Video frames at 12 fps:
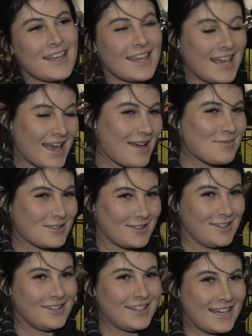Yeah,
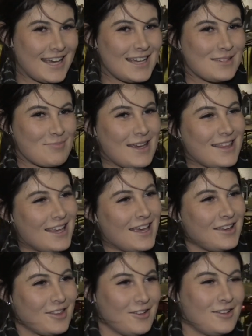absolutely. He's been
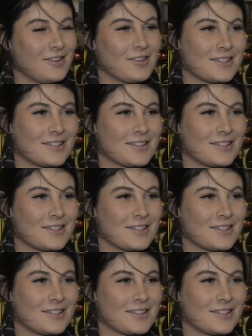there through